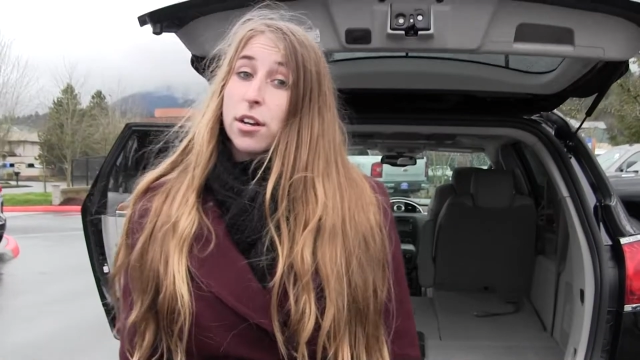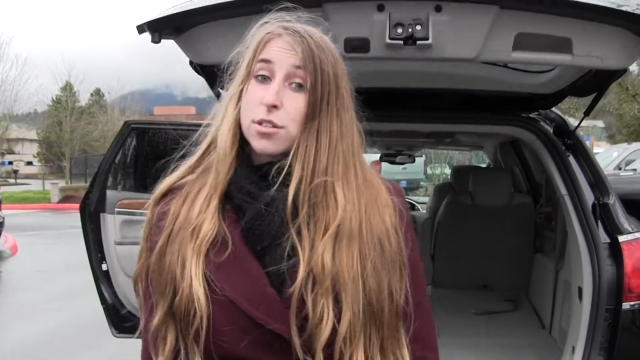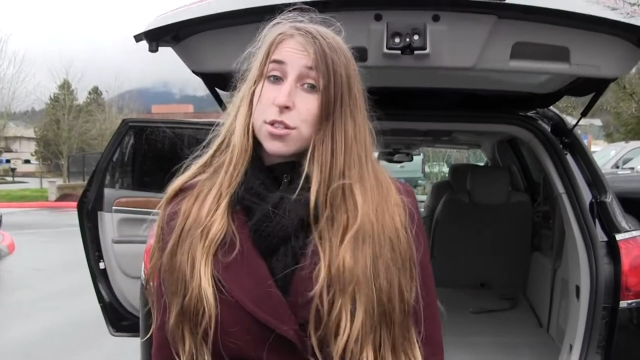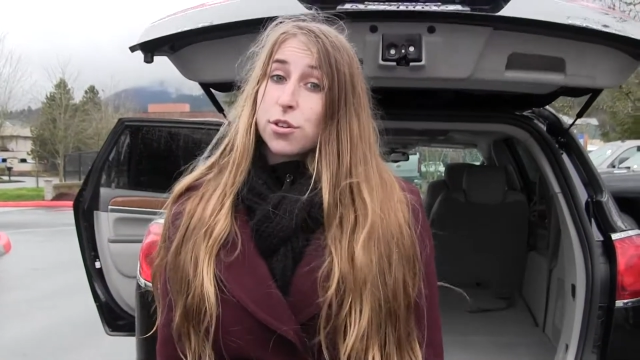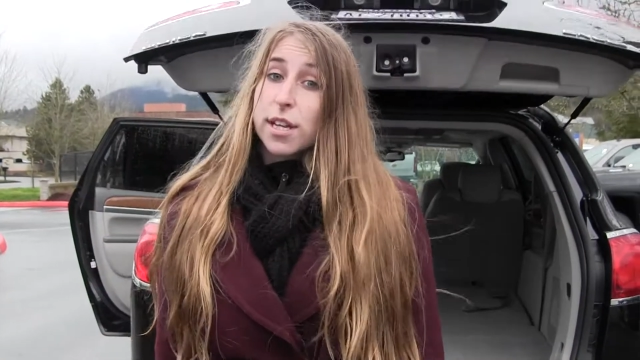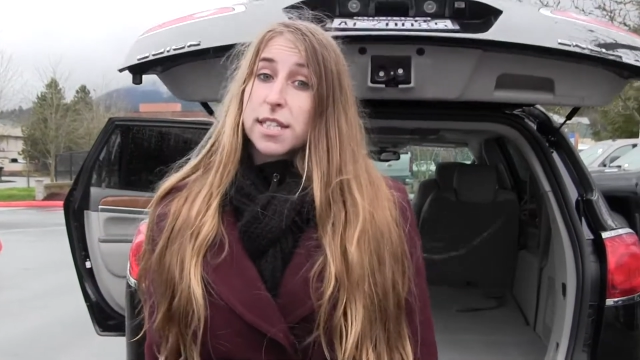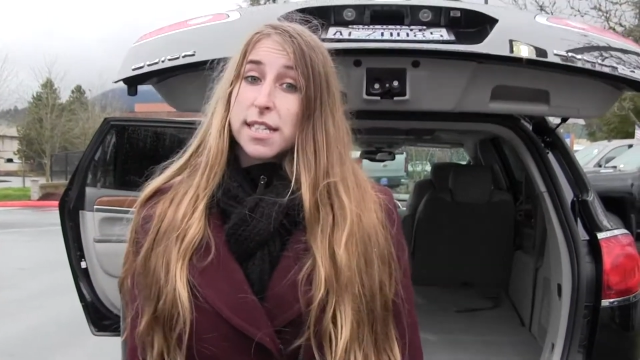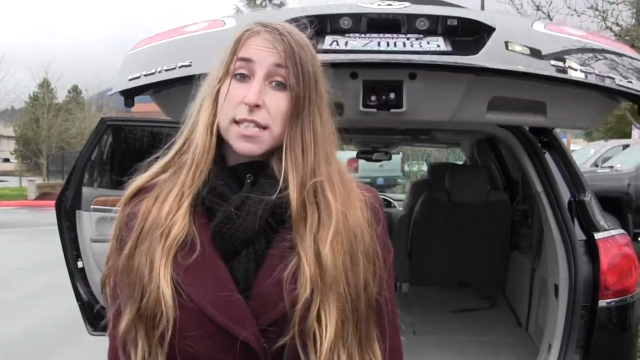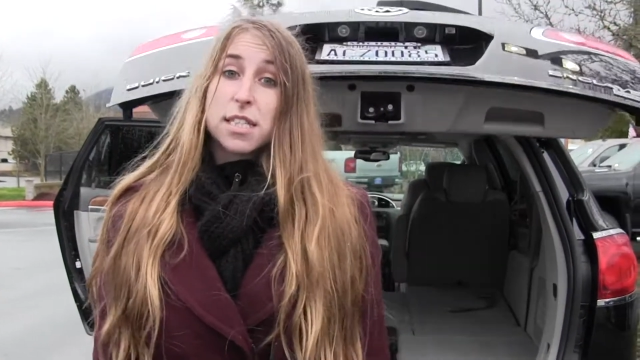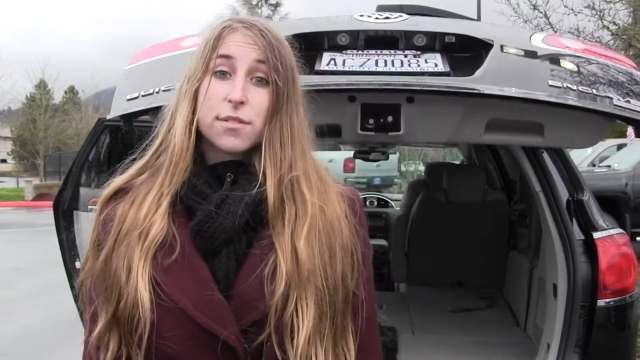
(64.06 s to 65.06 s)
goes through an
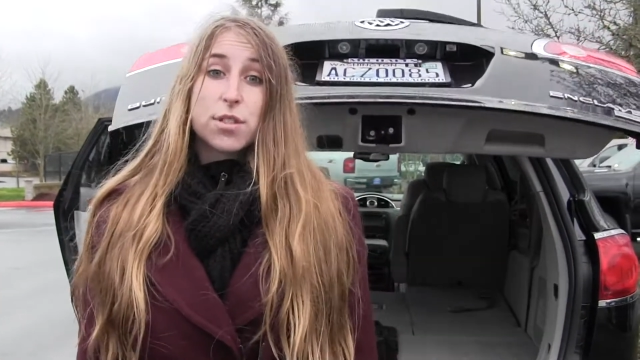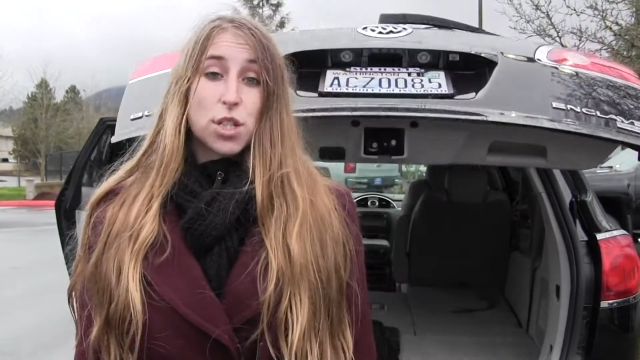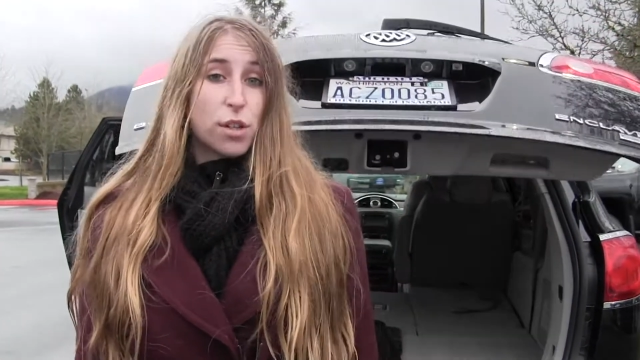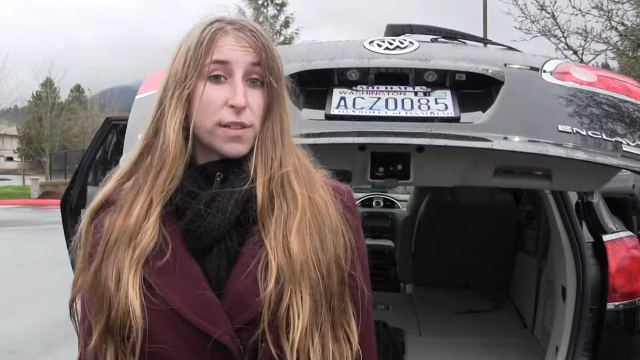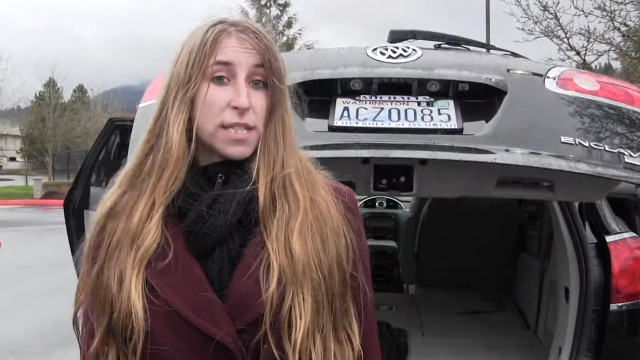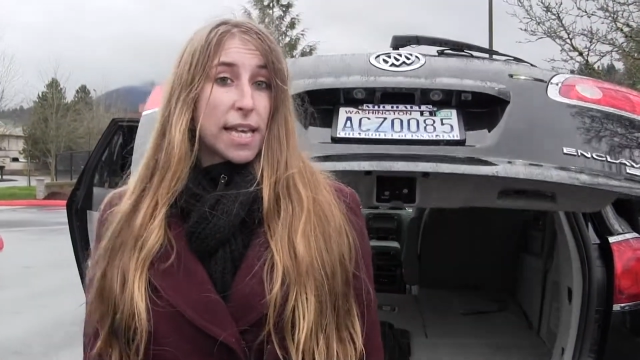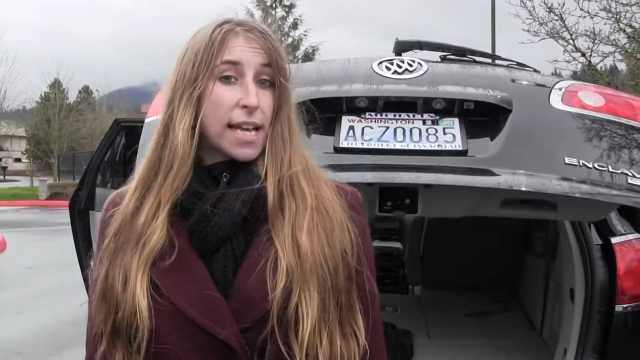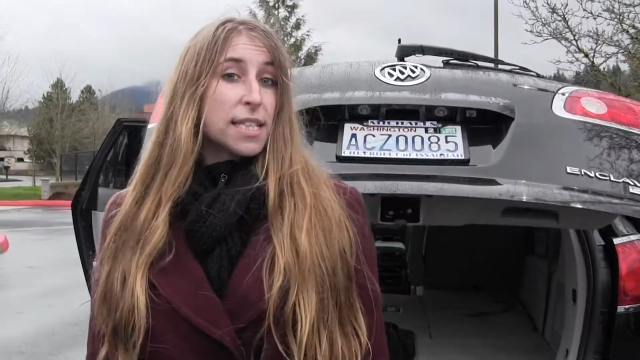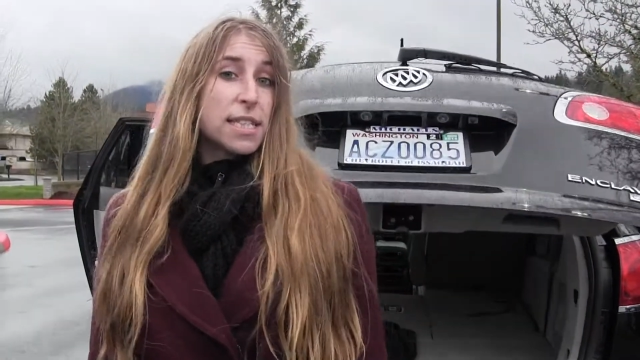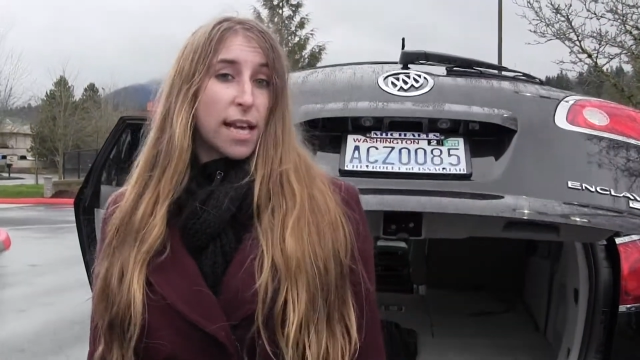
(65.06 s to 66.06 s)
extensive service
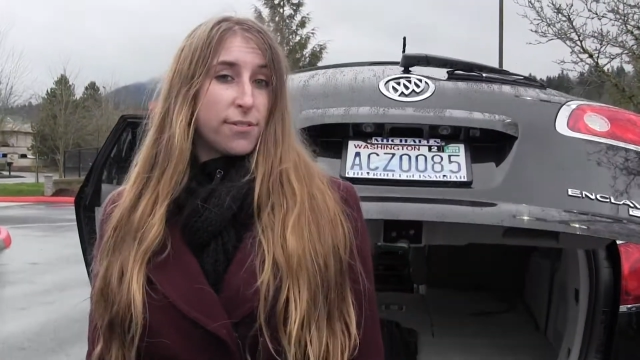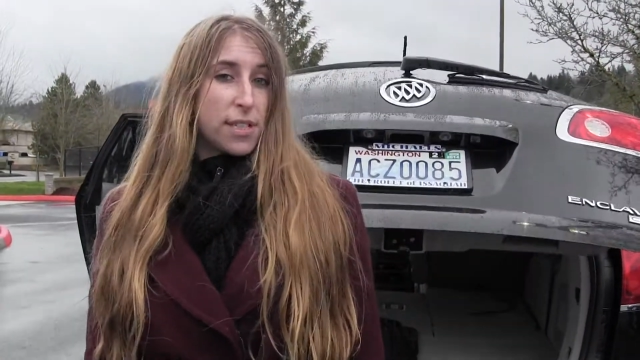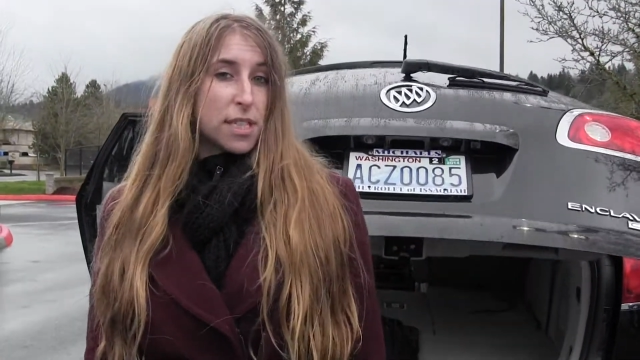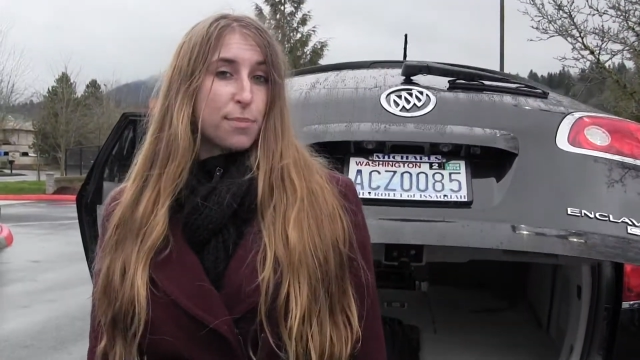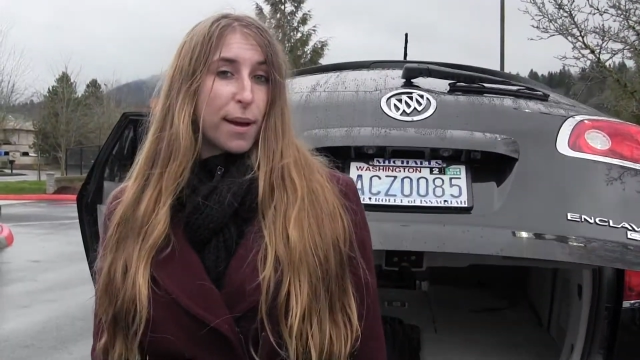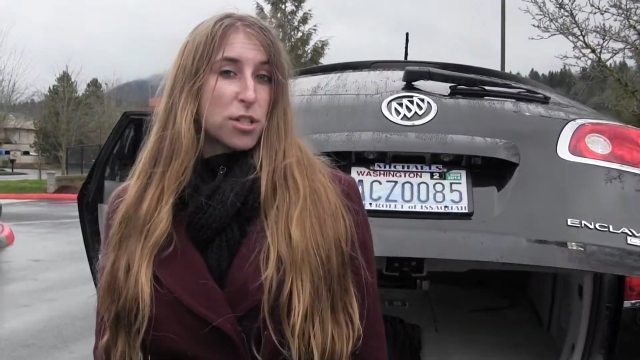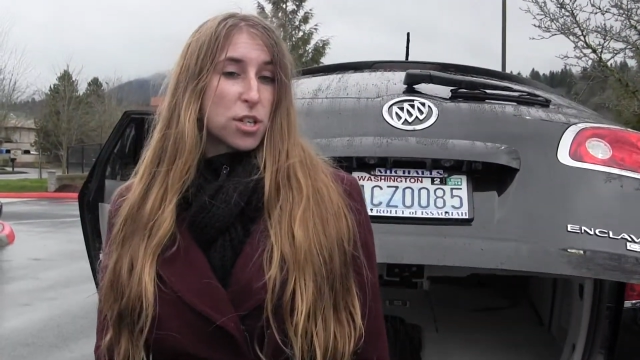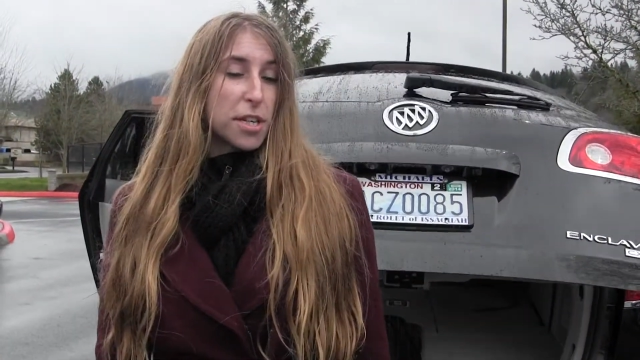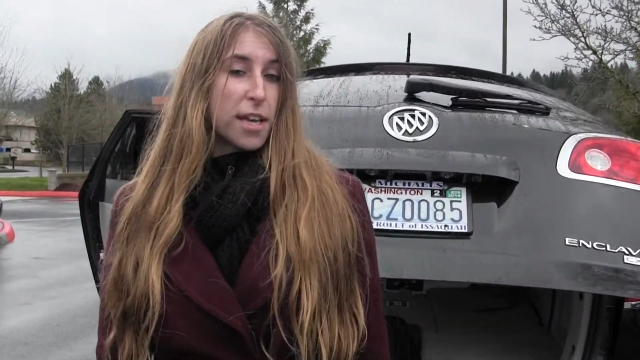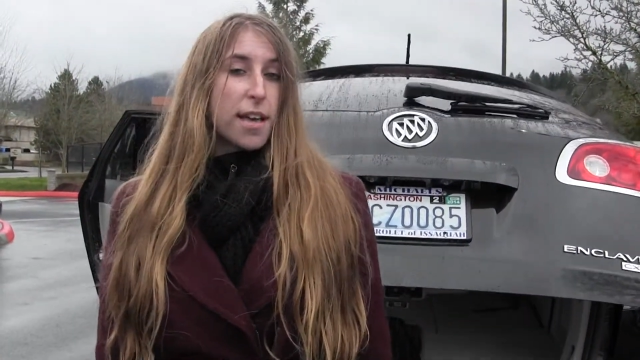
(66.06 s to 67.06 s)
and safety inspection